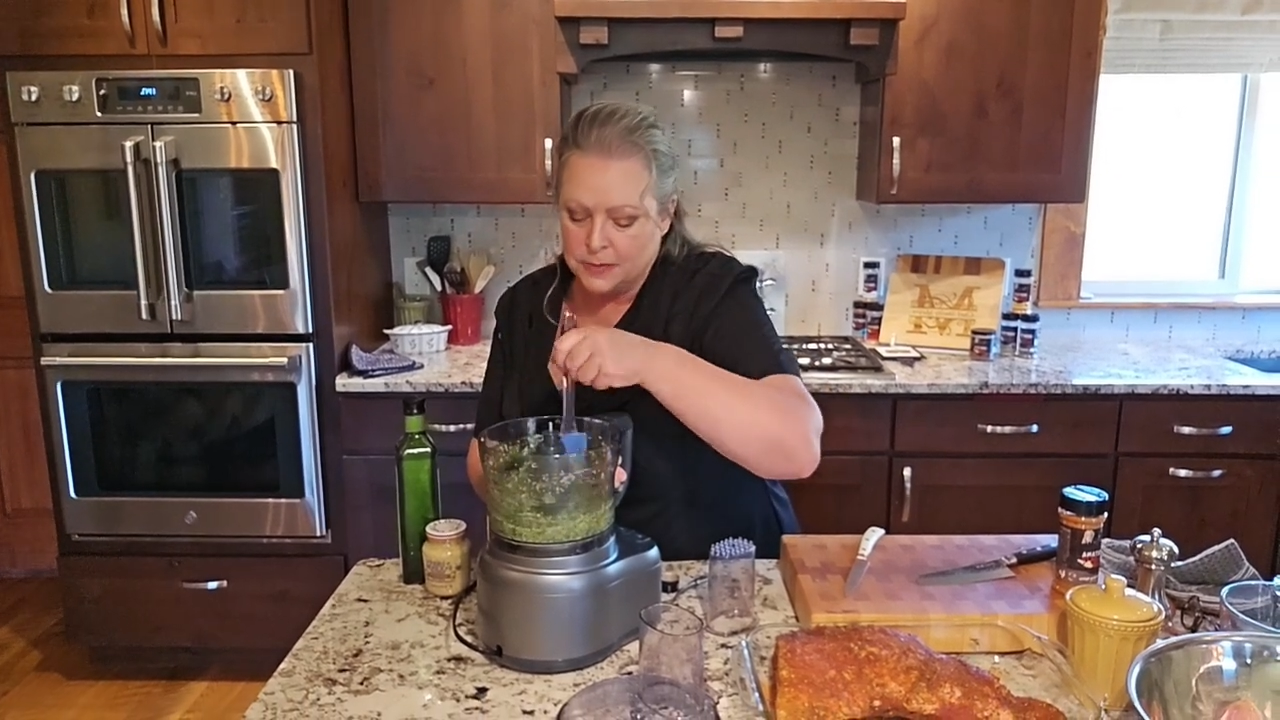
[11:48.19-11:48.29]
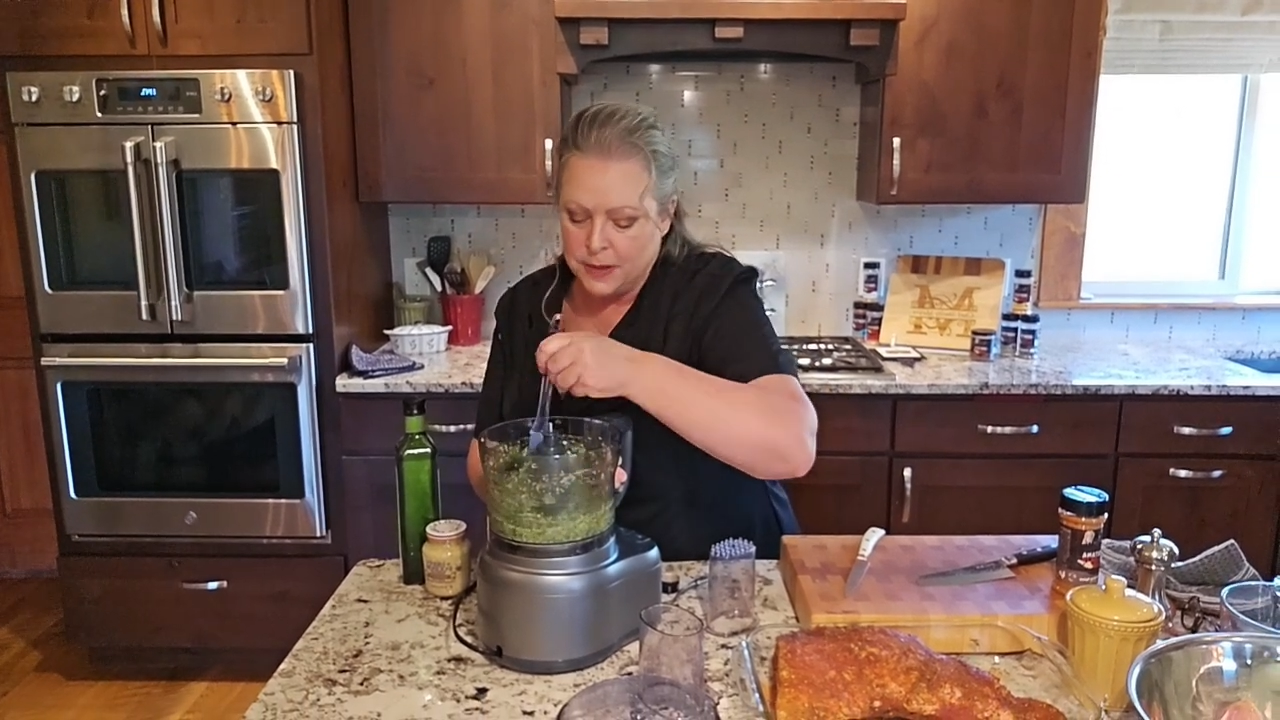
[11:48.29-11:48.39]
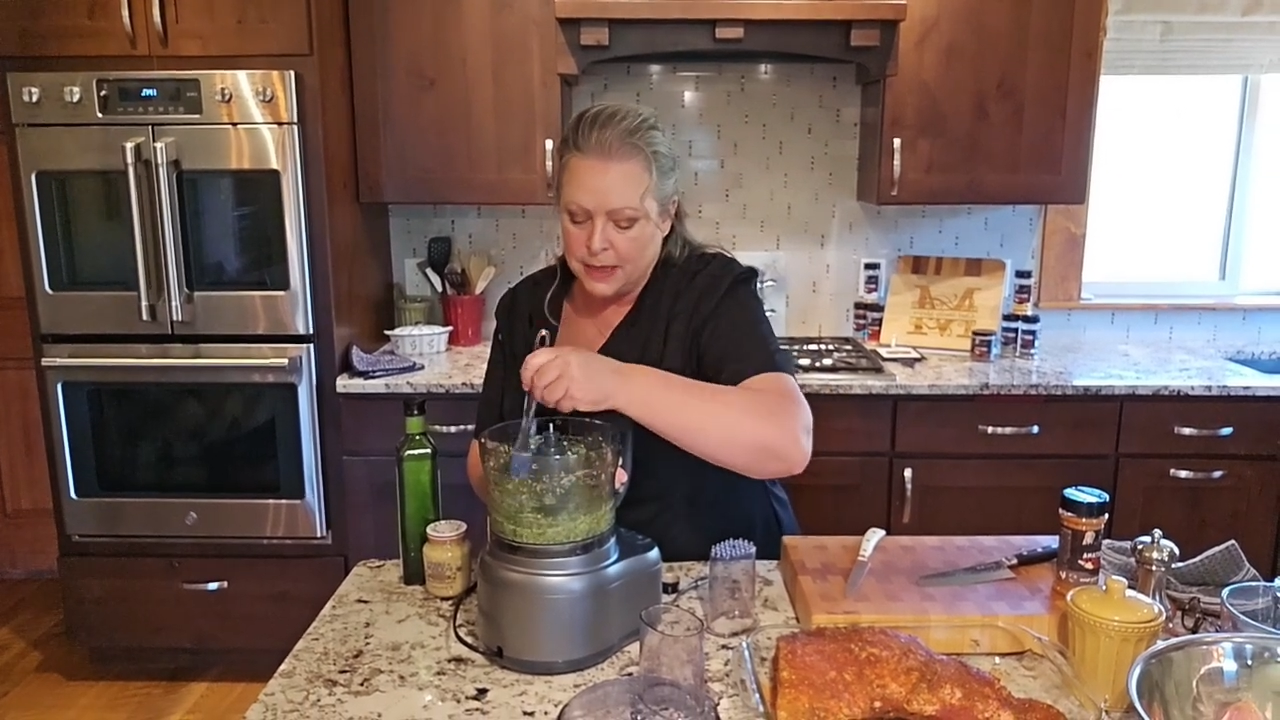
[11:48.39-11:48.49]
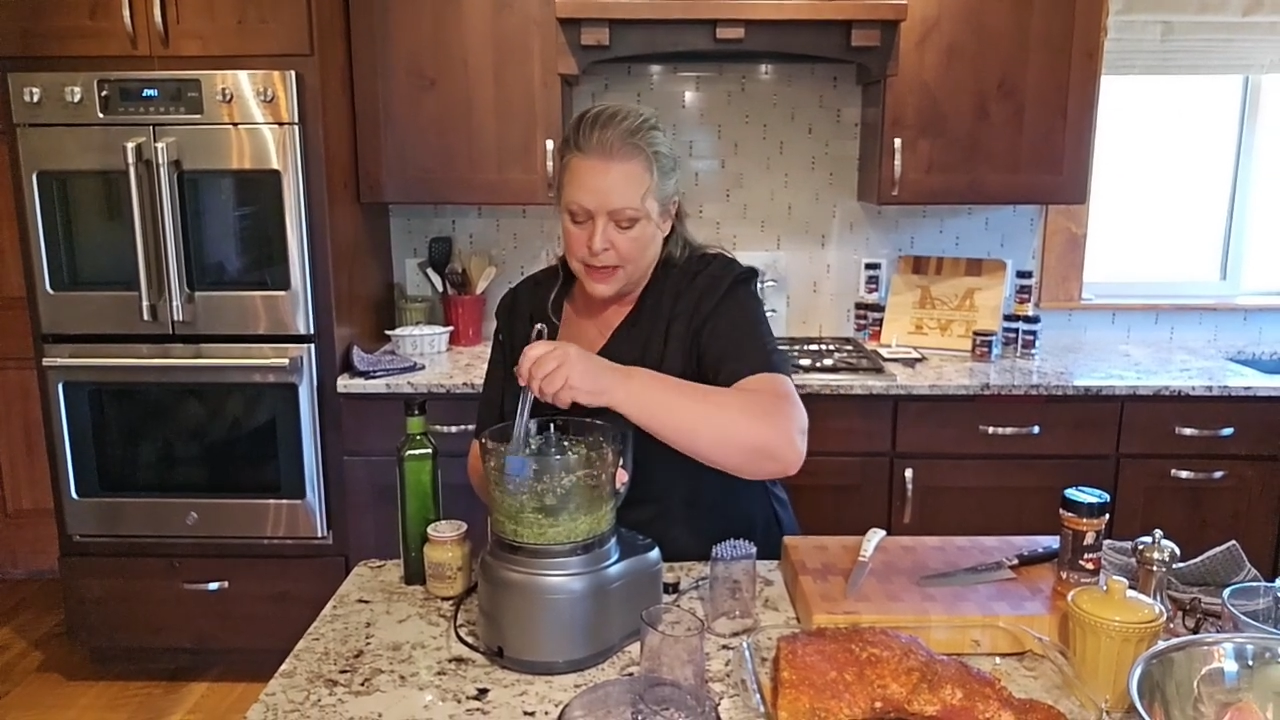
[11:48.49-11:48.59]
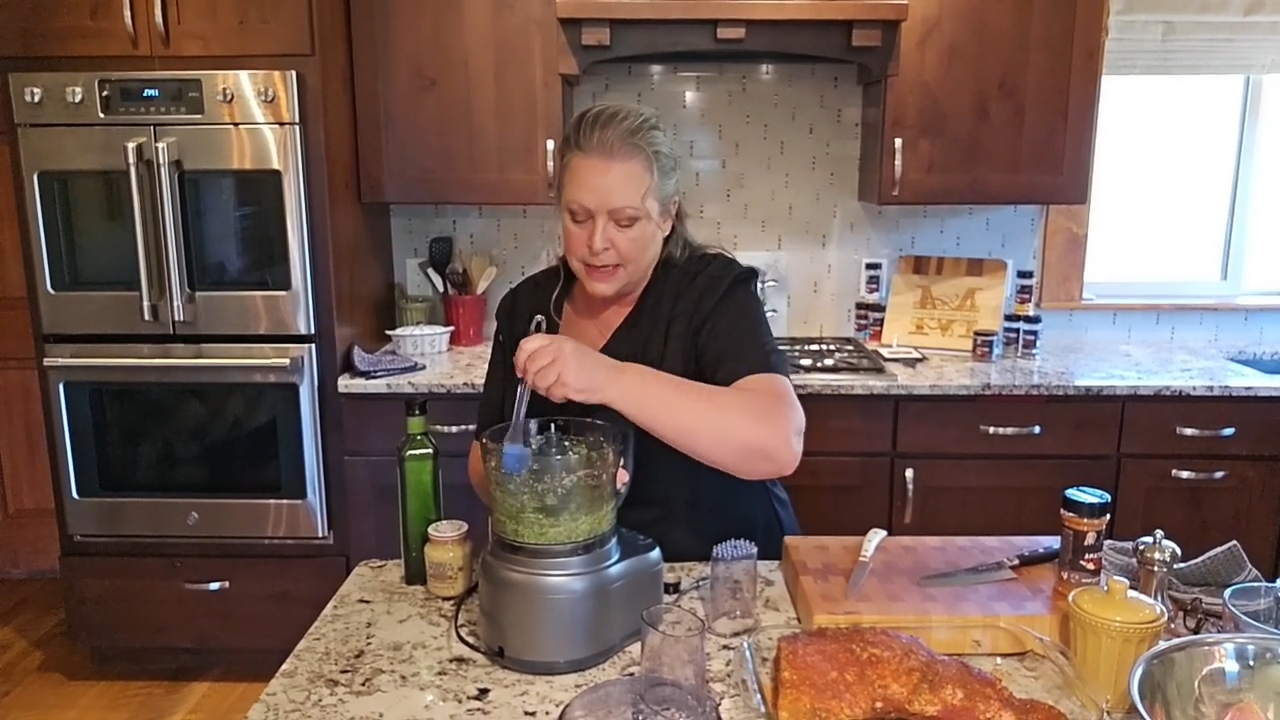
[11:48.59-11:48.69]

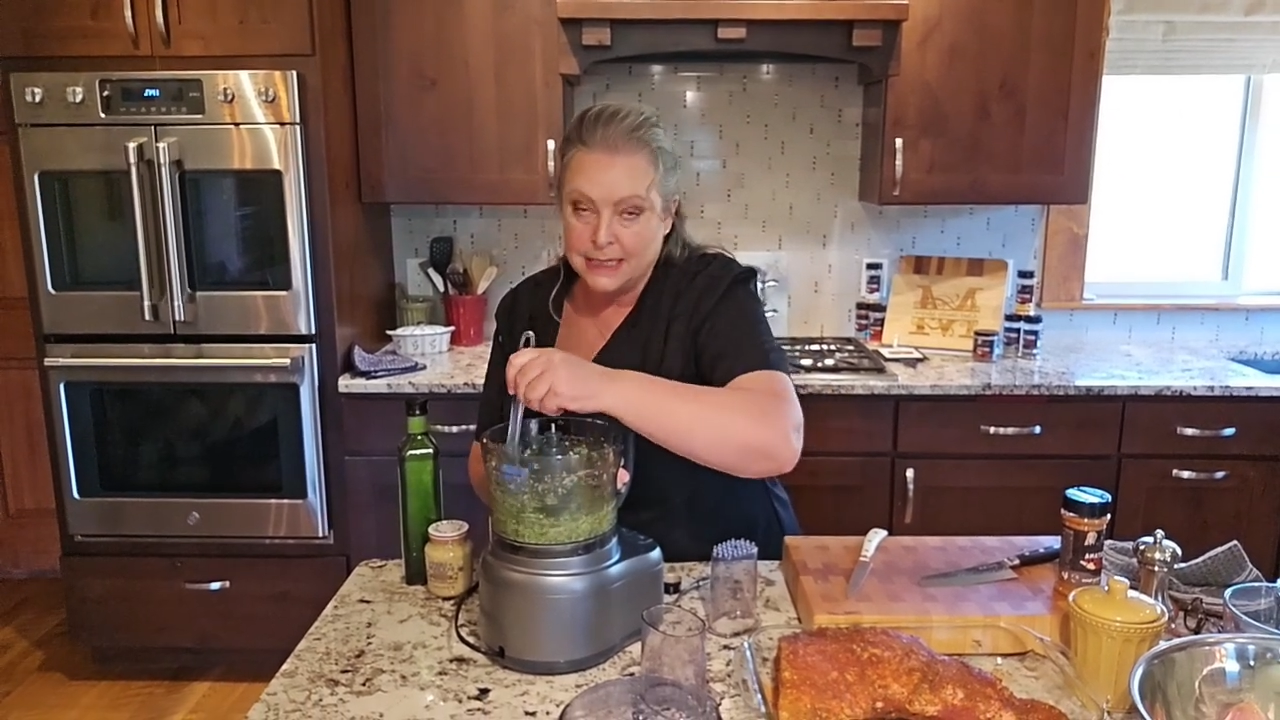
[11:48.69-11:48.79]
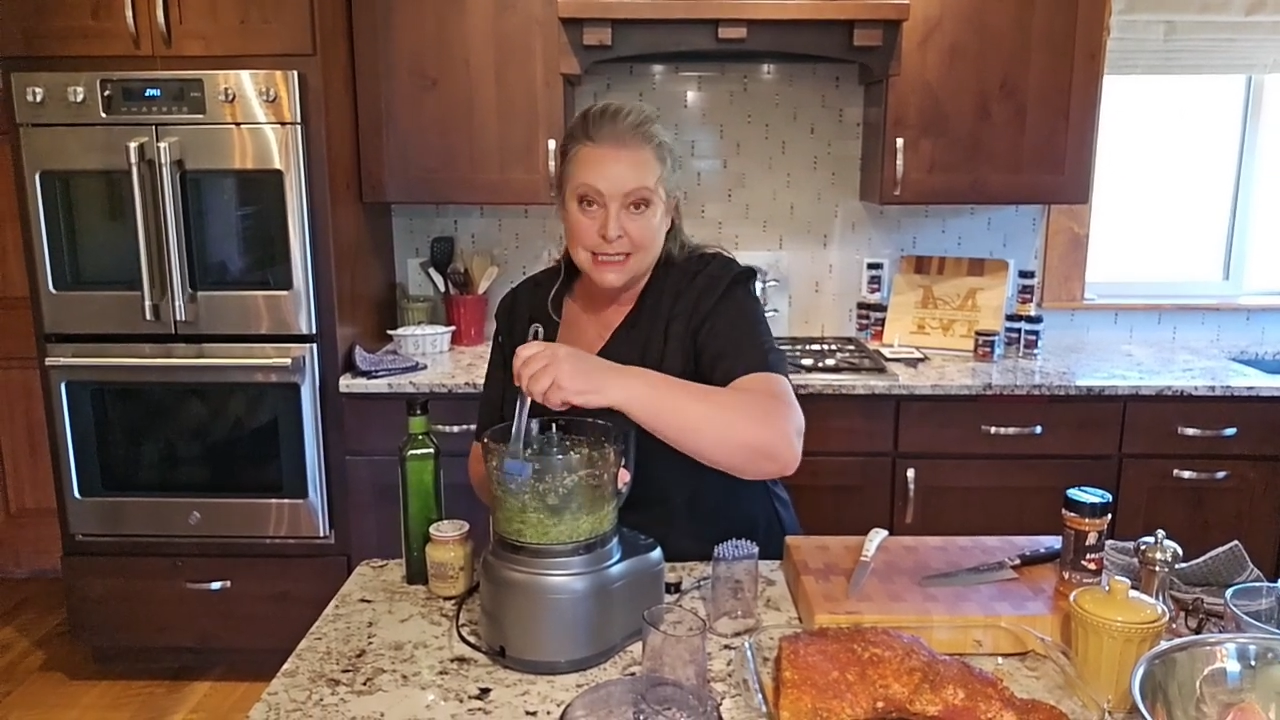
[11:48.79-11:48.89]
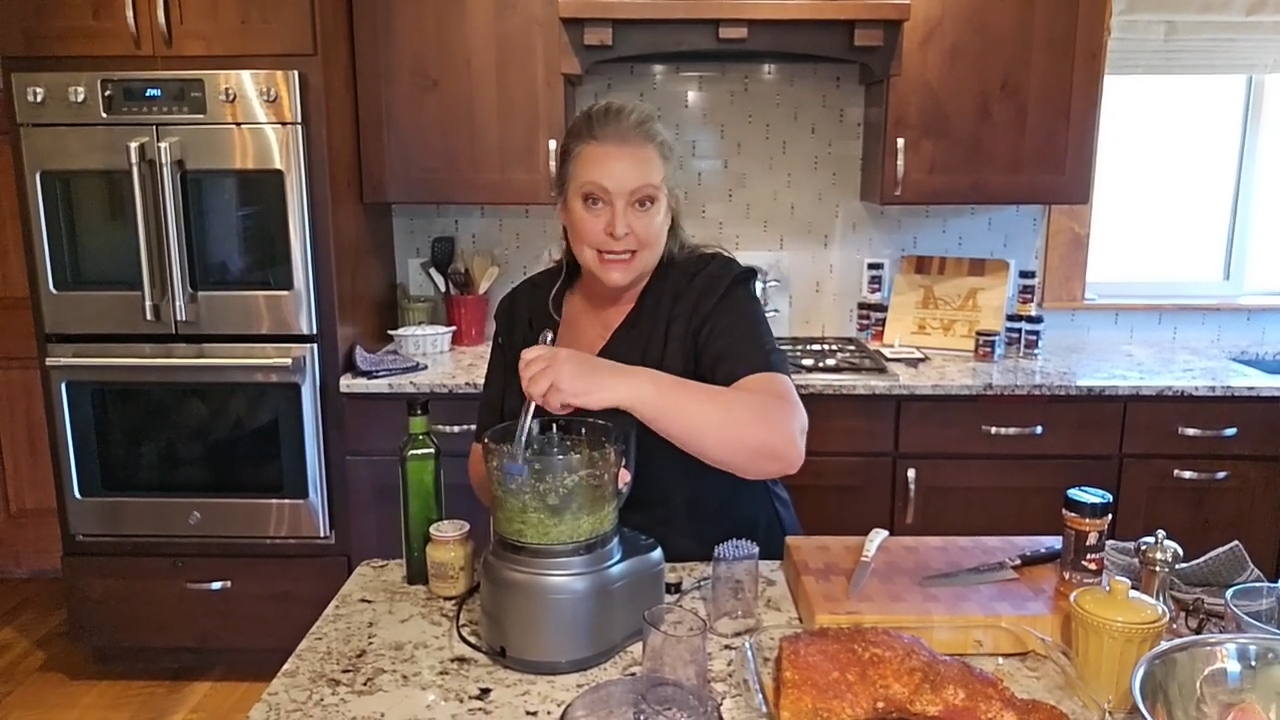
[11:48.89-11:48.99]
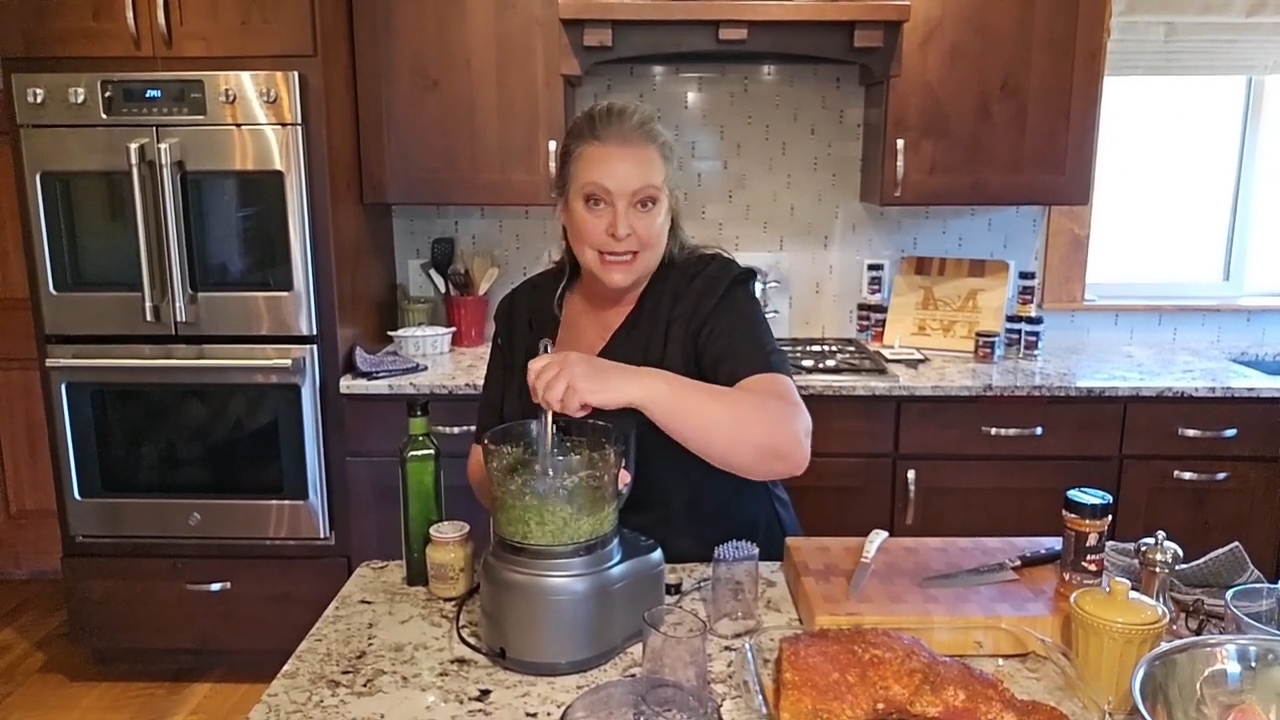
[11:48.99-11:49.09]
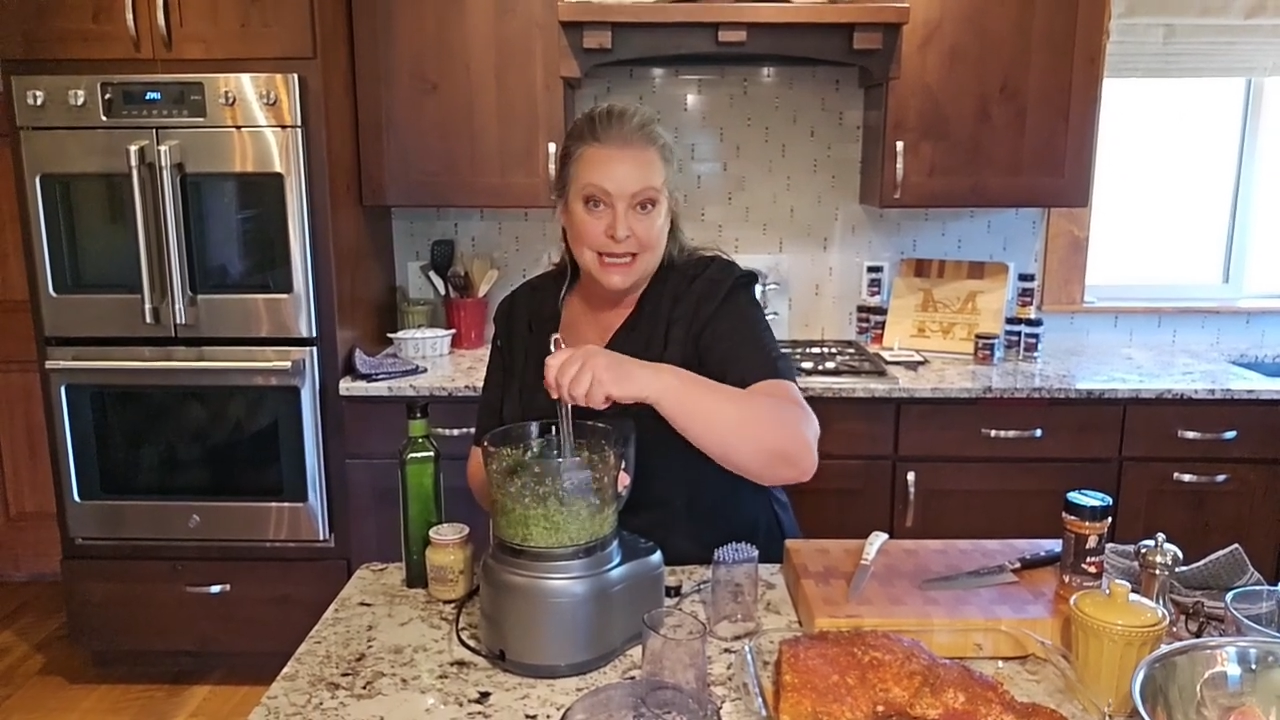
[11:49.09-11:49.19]
because